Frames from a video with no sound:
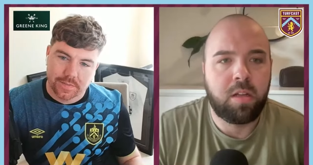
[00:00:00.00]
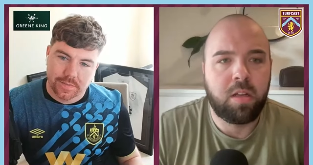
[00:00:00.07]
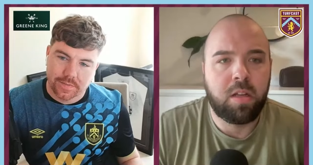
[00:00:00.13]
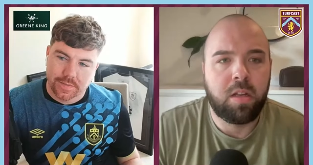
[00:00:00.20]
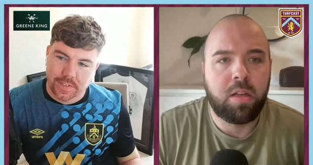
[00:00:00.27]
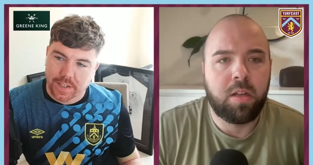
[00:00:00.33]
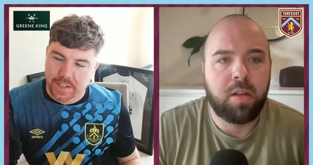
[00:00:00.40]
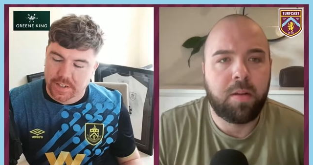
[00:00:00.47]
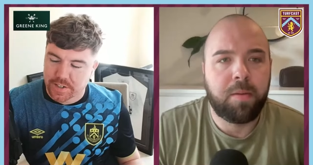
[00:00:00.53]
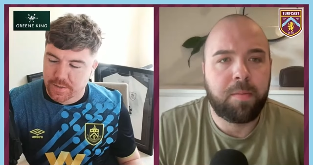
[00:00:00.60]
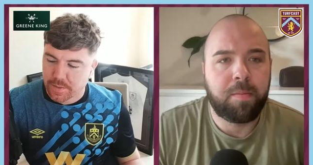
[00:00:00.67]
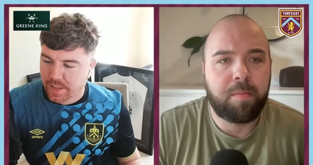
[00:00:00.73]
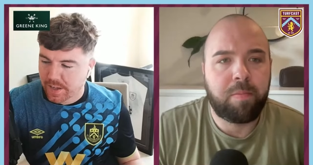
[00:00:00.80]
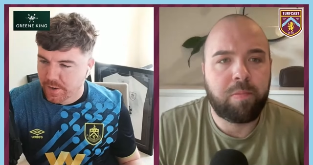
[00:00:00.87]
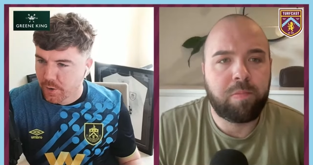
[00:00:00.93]
Speaker 1: I agree with
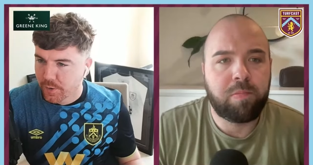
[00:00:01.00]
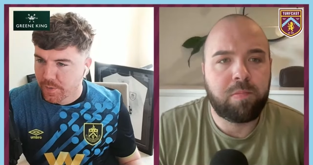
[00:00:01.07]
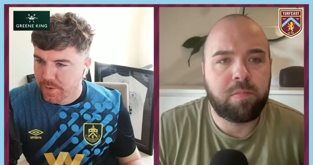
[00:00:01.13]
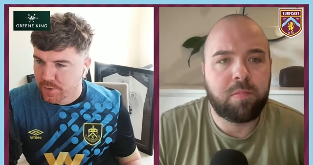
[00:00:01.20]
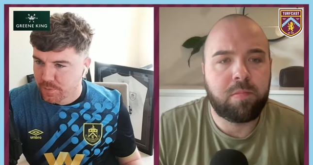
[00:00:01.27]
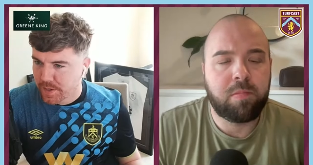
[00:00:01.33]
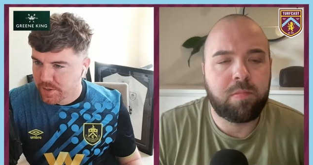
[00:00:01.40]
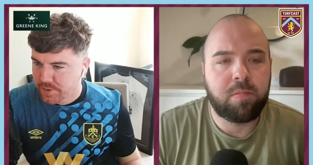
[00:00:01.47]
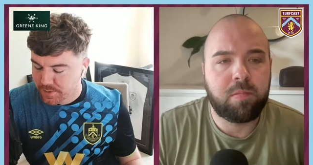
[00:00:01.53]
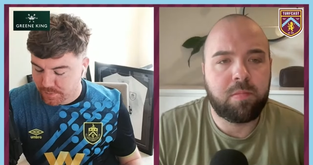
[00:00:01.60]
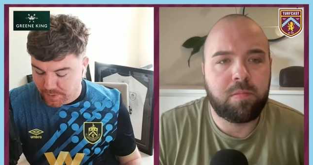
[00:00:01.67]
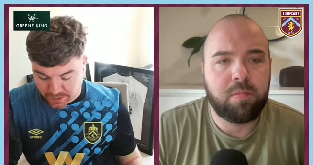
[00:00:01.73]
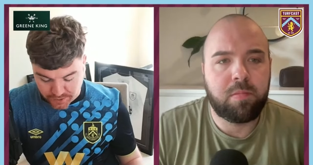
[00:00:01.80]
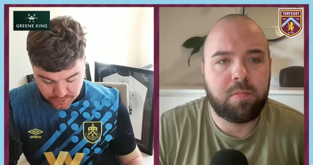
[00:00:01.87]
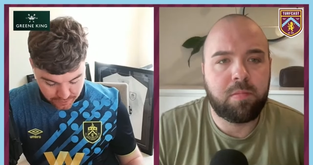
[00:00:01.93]
that. No names mentioned, but
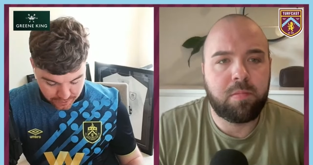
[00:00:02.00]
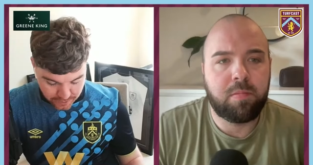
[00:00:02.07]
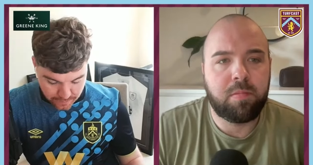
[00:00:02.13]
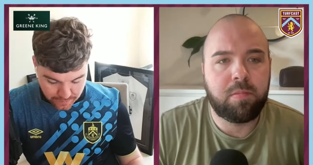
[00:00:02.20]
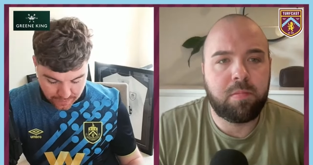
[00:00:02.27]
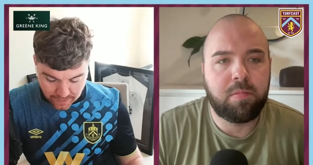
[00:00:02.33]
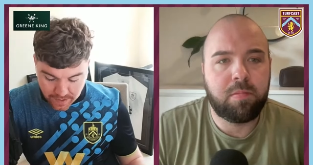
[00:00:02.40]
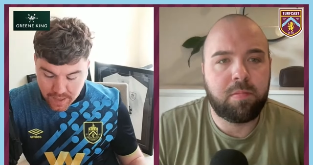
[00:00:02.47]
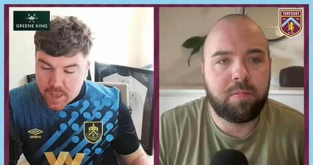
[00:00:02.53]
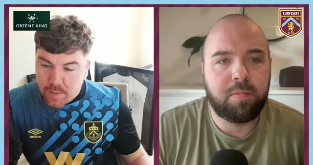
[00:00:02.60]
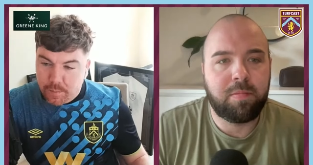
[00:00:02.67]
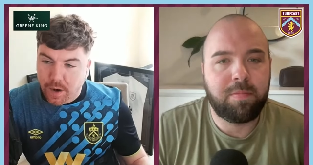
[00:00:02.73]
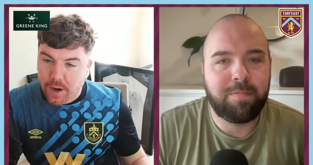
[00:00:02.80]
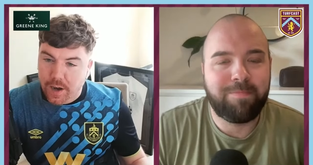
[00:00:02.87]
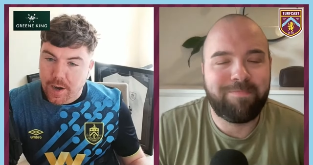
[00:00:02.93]
I do agree with that.
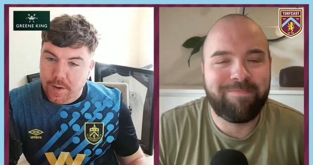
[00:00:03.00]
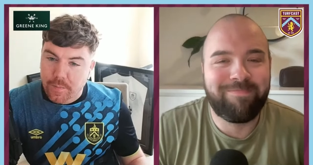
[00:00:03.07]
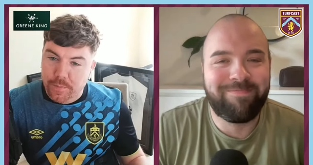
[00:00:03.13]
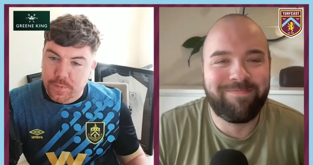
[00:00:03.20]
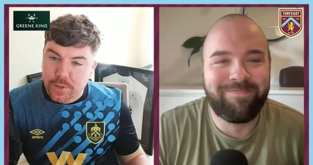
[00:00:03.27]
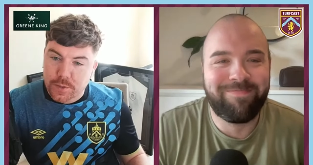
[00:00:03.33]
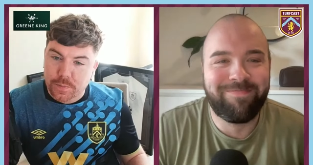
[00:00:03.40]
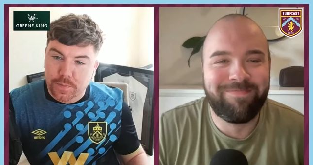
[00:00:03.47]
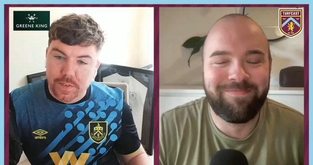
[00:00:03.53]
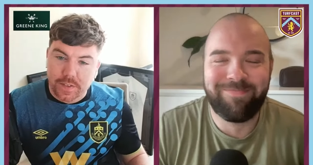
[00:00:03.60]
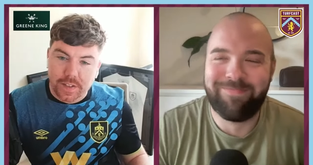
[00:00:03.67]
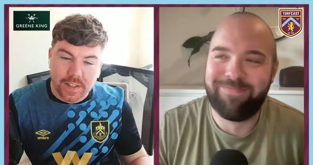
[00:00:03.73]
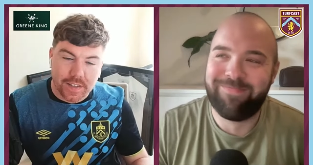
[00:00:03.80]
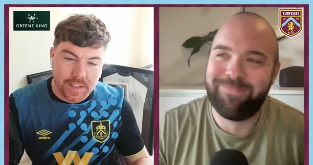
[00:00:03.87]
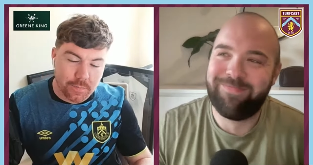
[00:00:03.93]
But
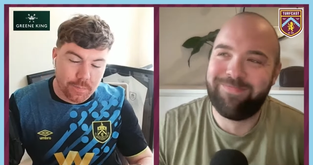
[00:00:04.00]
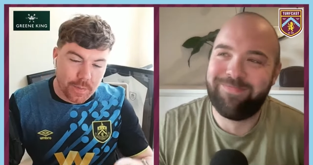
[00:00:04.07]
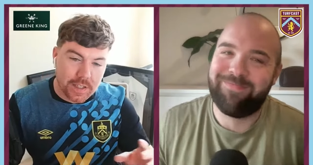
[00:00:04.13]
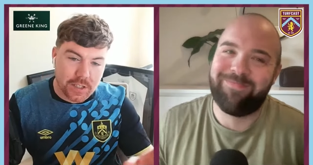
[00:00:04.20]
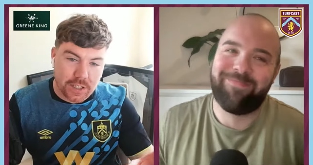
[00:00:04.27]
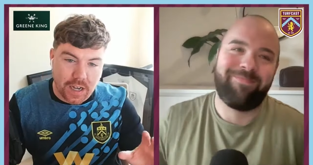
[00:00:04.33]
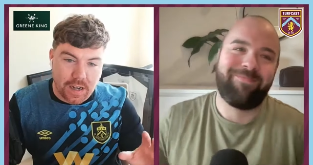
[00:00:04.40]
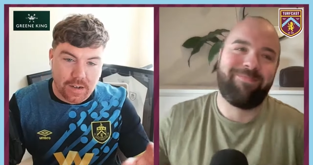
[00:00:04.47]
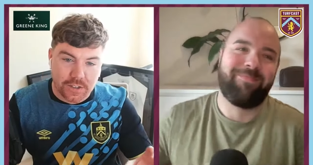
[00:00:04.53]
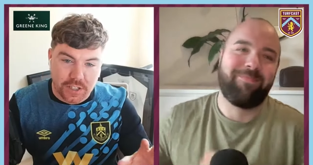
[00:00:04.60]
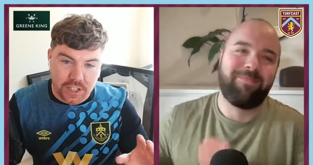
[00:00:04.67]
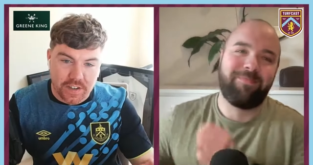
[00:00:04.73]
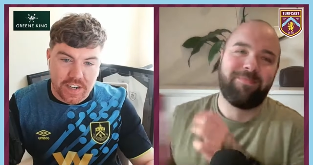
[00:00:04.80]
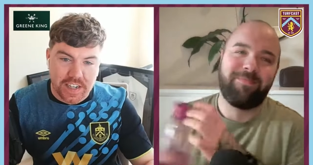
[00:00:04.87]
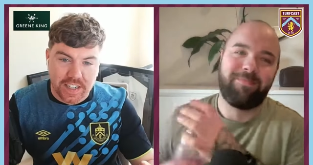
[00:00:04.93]
big shout out to
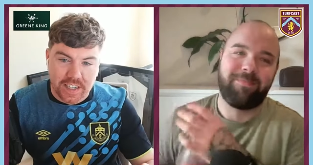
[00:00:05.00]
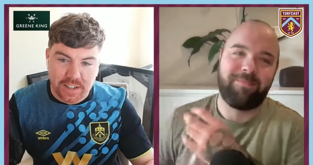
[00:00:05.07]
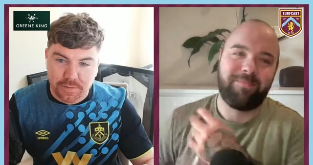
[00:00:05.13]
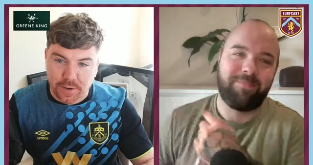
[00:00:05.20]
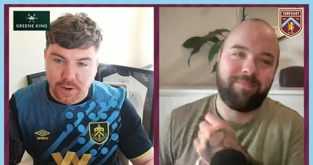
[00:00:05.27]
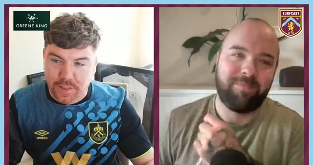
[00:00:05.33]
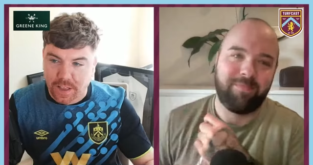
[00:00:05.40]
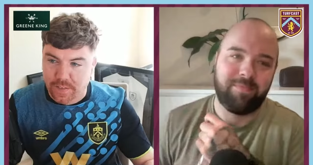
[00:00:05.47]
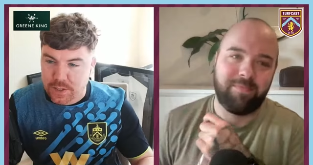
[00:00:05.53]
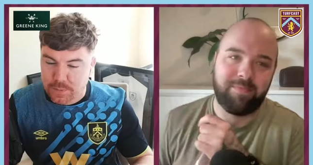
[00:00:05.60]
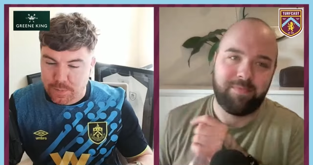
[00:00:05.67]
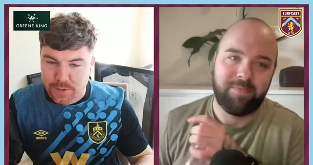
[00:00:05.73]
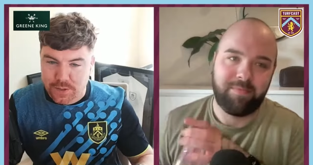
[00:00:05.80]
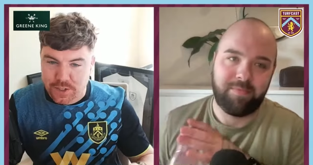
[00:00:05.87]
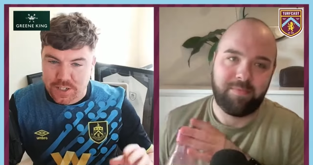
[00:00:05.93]
Greene King for that. The
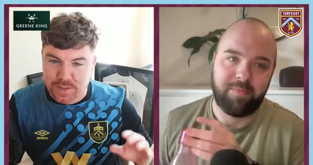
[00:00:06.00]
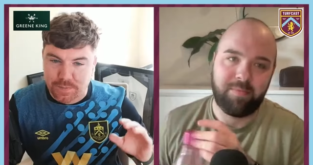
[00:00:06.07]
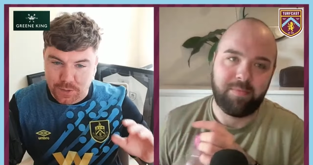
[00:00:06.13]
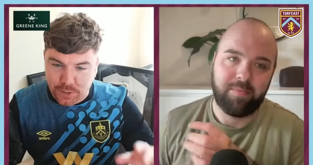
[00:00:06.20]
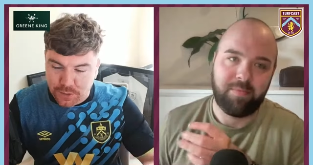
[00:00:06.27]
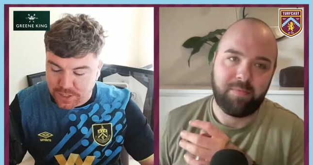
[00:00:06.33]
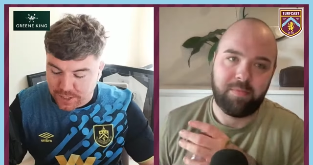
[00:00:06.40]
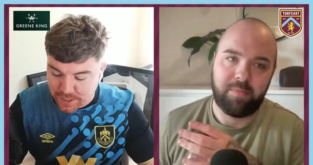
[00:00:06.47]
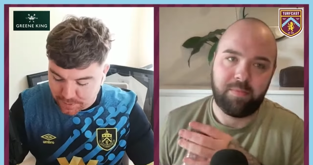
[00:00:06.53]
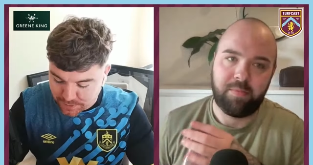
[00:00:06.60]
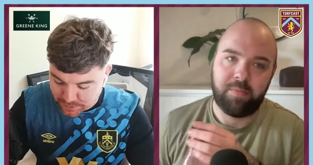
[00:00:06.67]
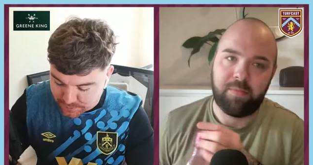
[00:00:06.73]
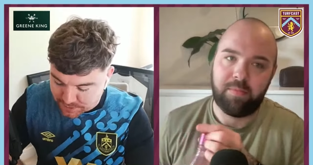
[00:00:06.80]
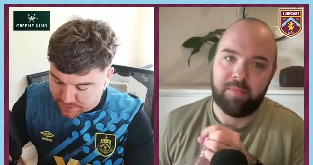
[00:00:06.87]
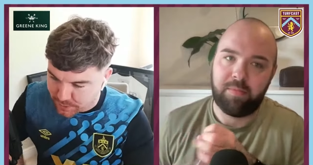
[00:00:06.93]
sponsorship does help, because
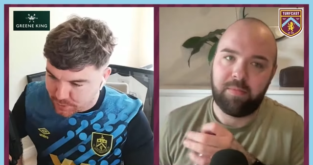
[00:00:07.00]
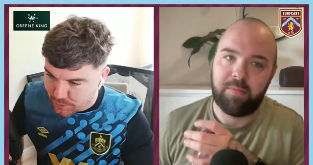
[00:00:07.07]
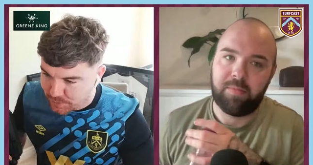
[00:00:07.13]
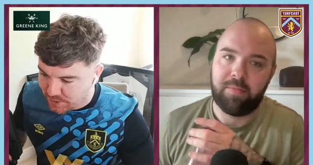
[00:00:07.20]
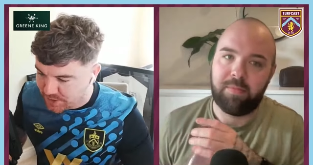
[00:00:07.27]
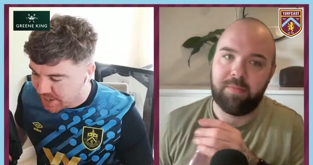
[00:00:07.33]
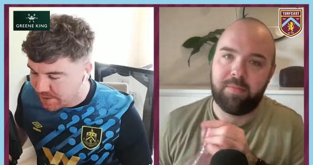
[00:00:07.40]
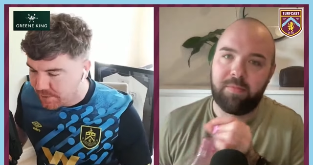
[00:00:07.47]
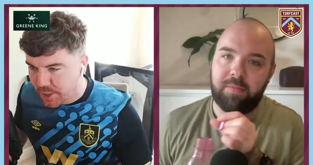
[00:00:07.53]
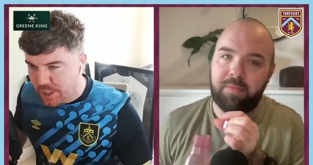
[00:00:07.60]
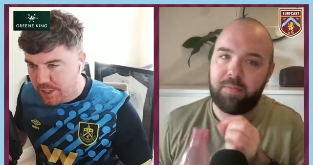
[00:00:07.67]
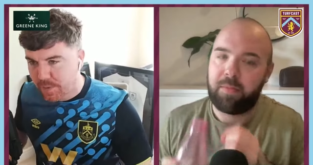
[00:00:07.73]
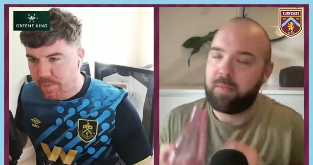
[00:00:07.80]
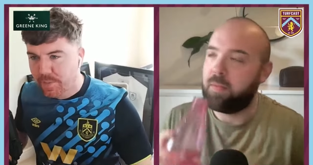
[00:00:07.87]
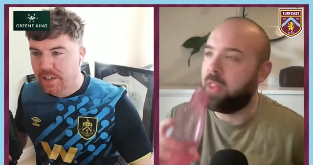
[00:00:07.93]
obviously the subs are never going to
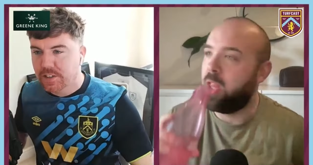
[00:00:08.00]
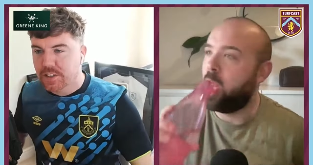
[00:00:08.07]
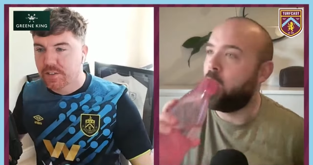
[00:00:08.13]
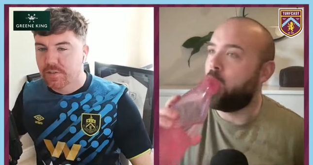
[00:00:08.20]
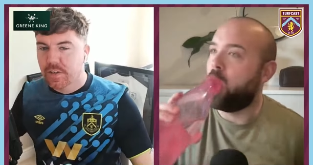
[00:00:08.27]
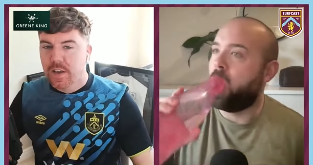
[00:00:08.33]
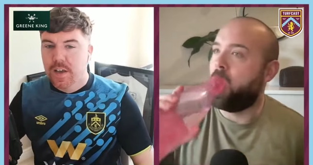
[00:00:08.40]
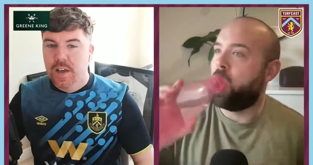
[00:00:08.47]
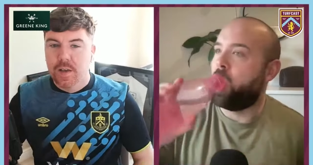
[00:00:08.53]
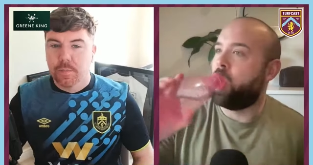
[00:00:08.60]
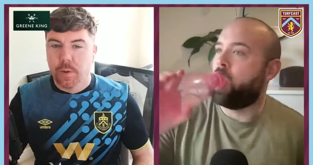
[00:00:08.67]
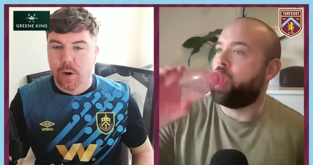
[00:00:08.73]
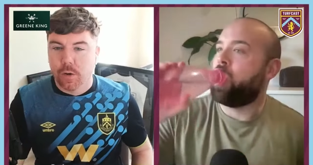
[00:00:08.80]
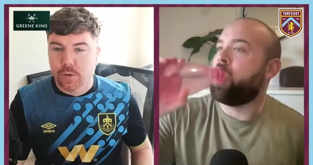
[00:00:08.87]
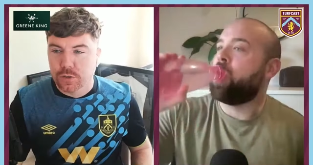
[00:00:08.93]
be massive, but
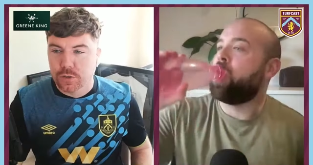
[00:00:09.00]
also